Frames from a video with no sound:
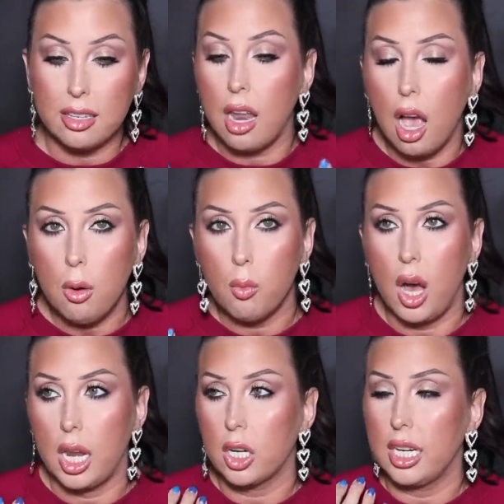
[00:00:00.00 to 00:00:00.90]
Not
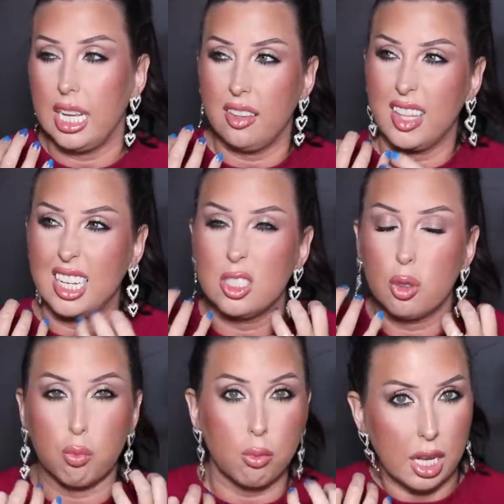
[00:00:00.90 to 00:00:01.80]
watery and then
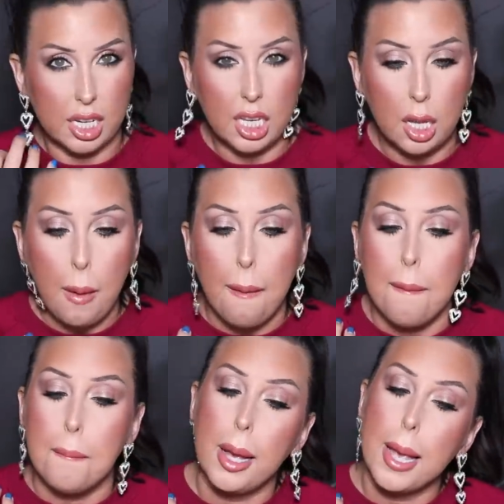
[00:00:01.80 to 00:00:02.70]
it's runny,
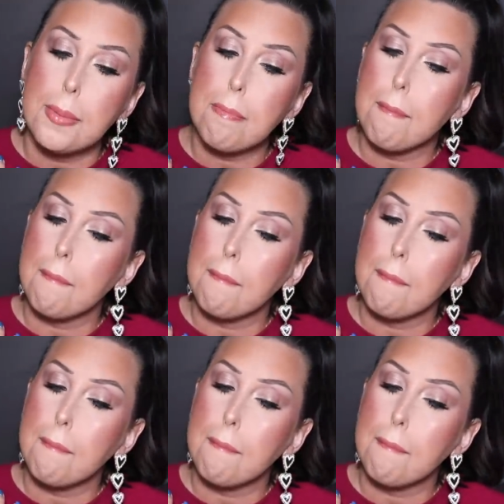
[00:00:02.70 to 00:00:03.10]
but